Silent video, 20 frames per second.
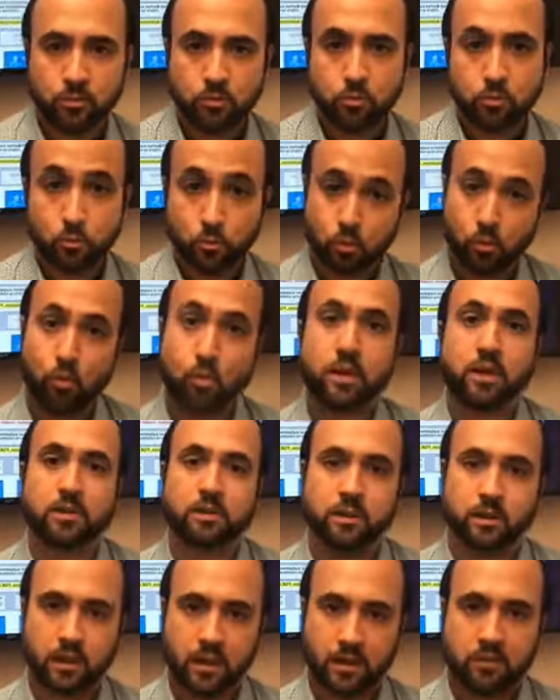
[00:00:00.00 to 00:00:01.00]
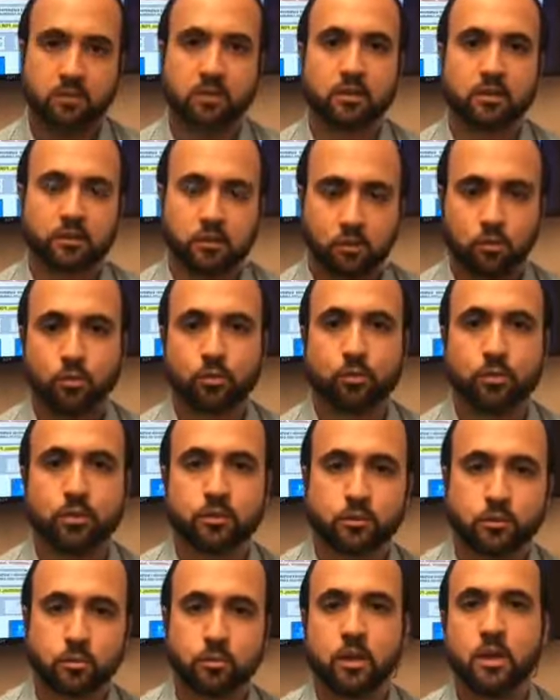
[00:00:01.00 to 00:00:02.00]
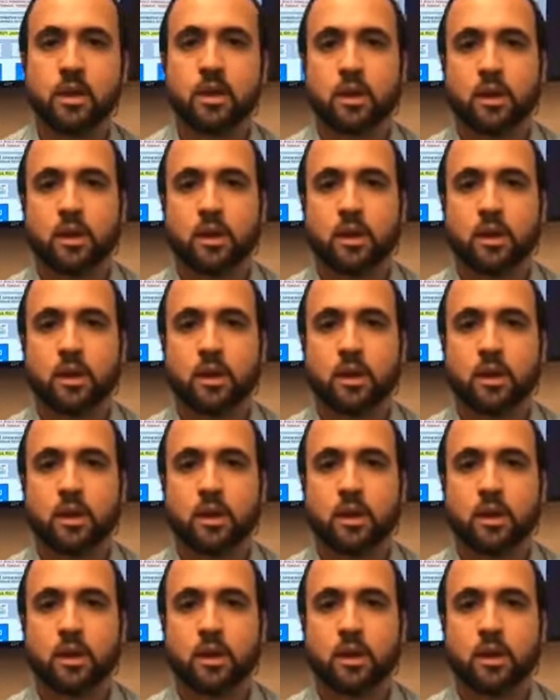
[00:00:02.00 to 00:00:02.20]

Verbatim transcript: 2.8032,